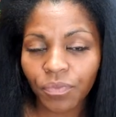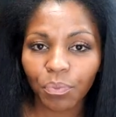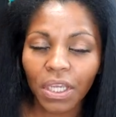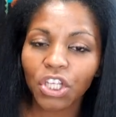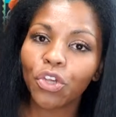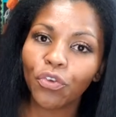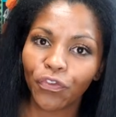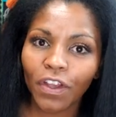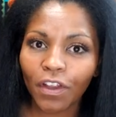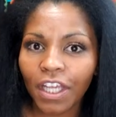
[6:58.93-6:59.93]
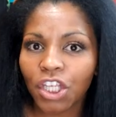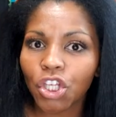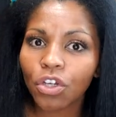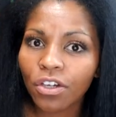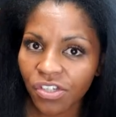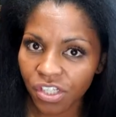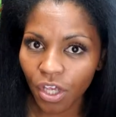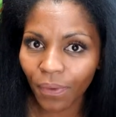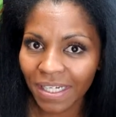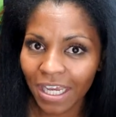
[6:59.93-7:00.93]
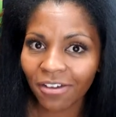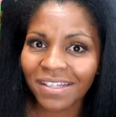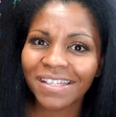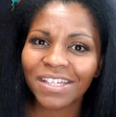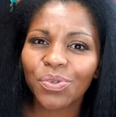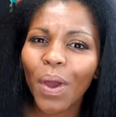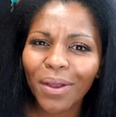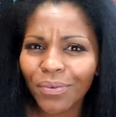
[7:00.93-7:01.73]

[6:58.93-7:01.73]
but you feel like you're slowing down. It's like, do I